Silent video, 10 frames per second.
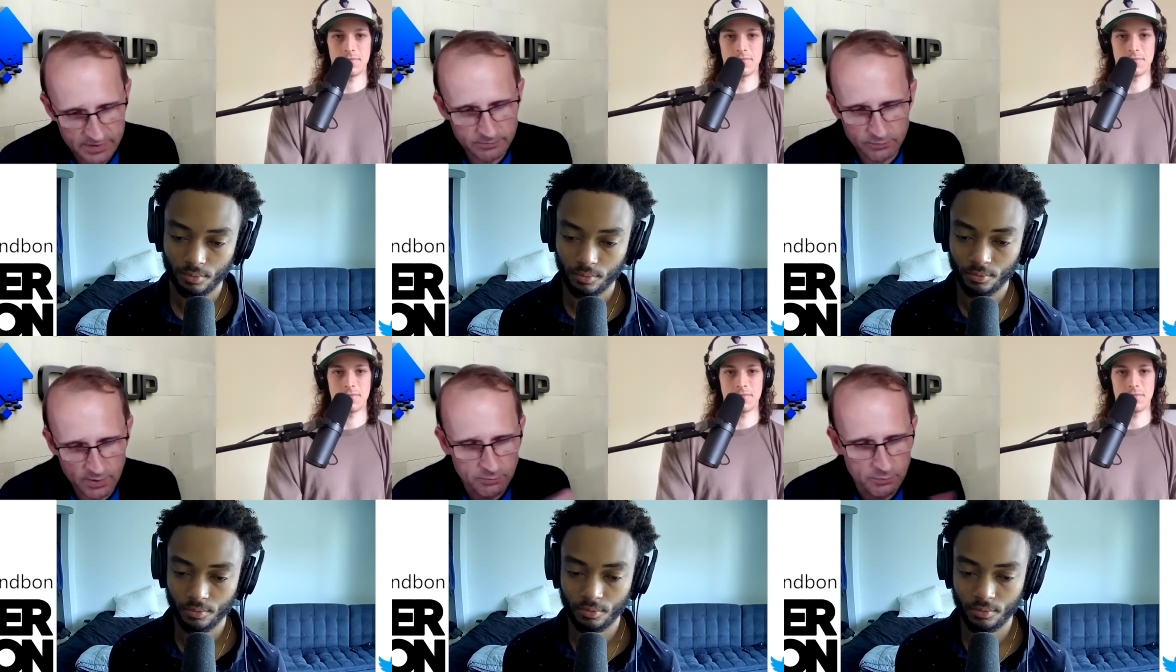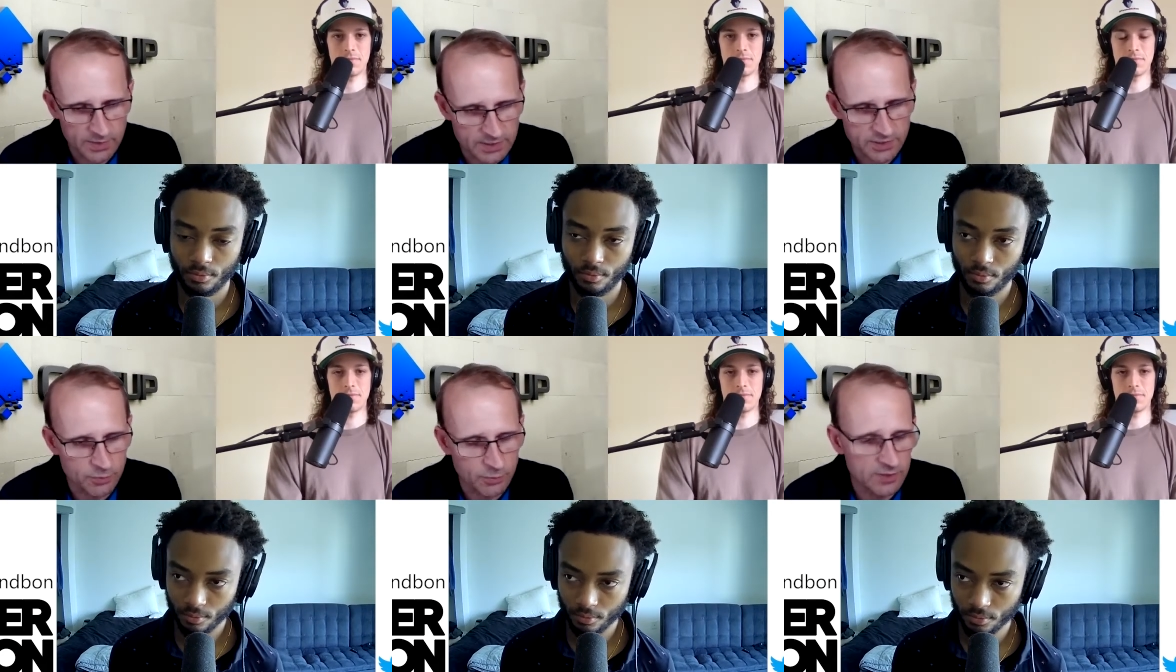Speaker 1: we, it just
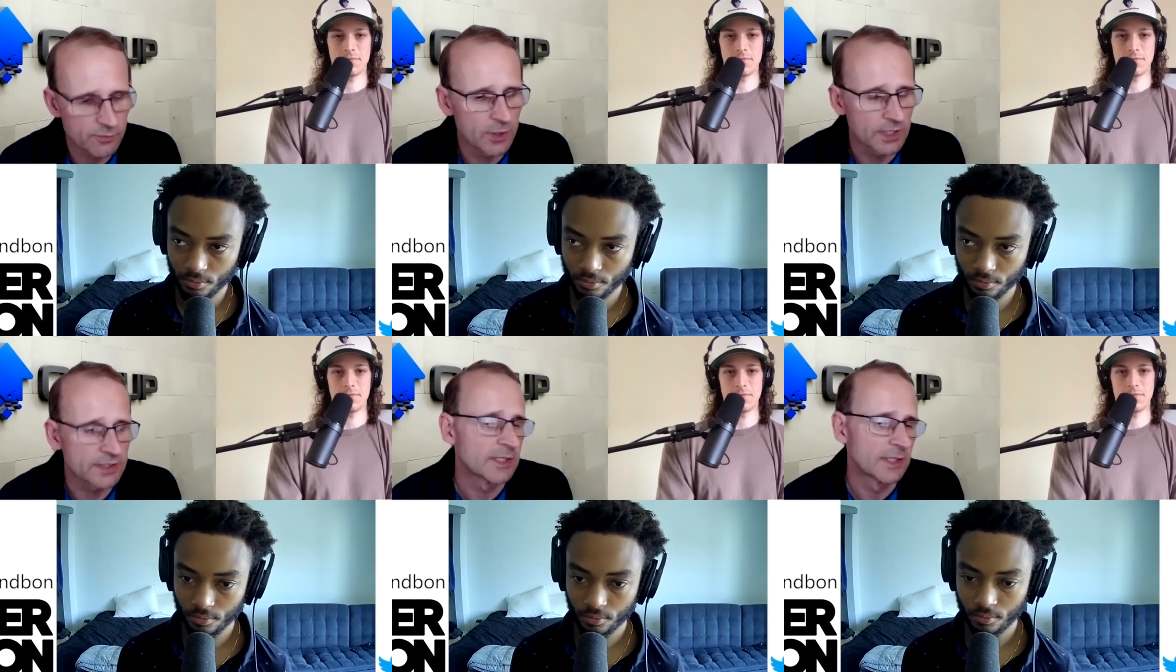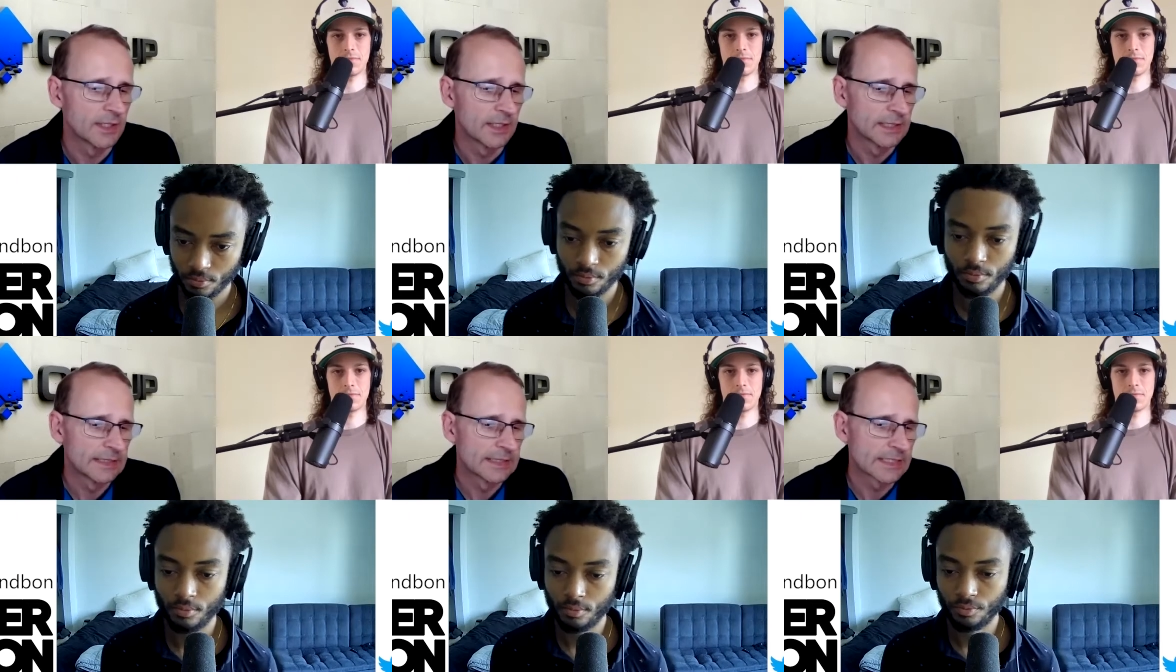wouldn't have worked.
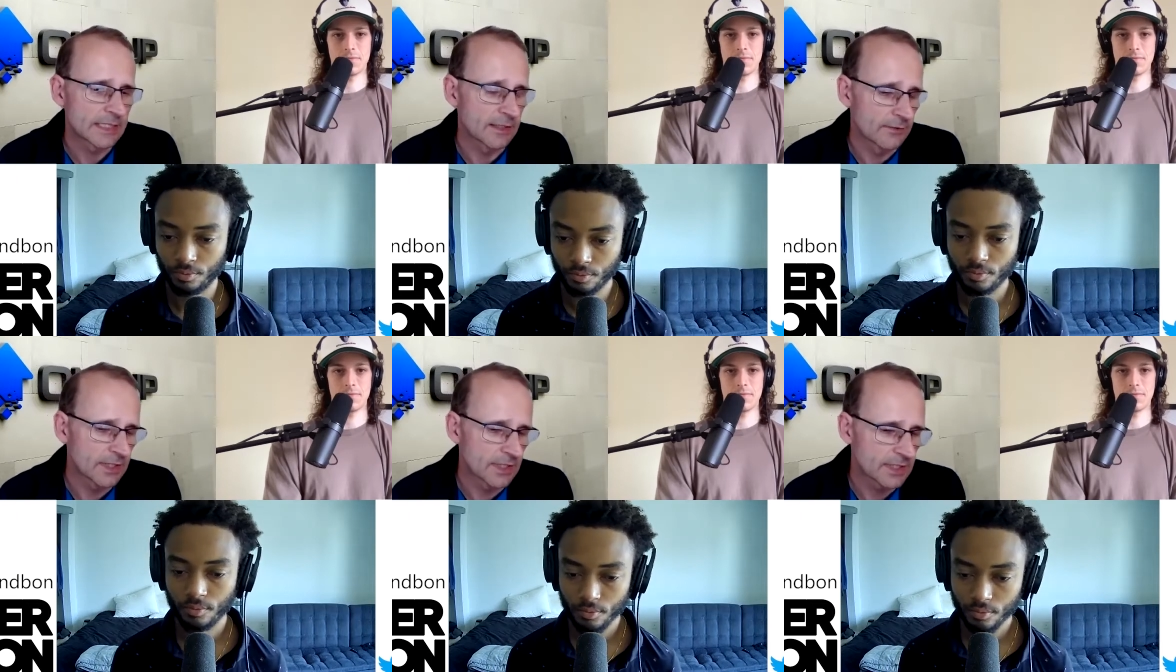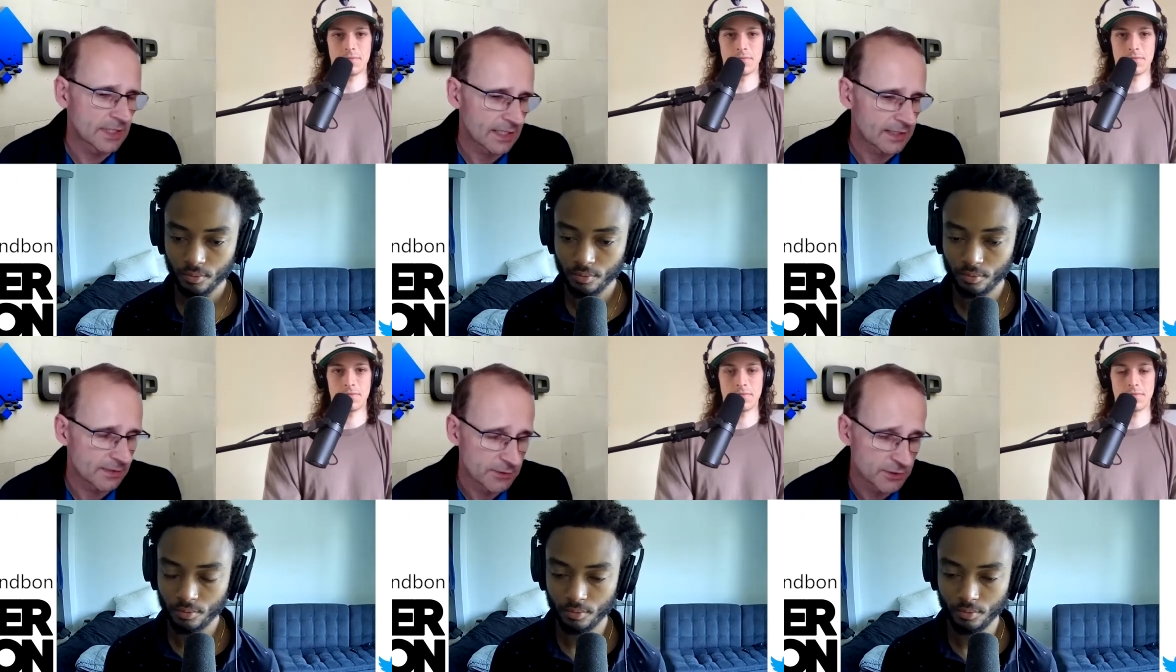So uh, yeah, so
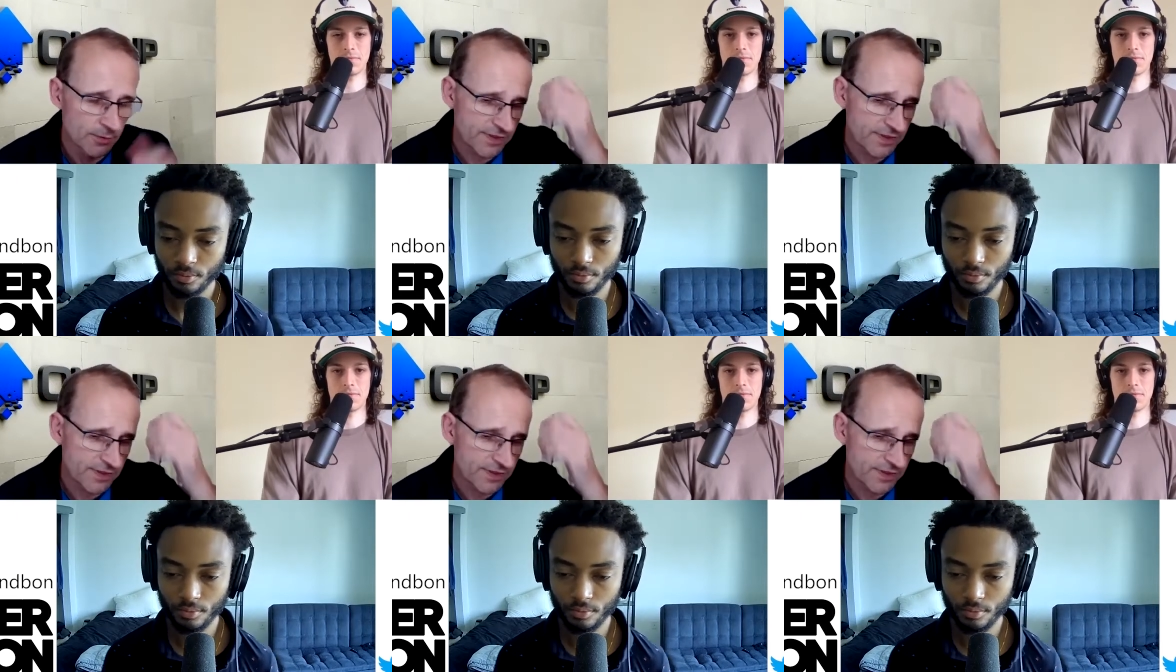we should all be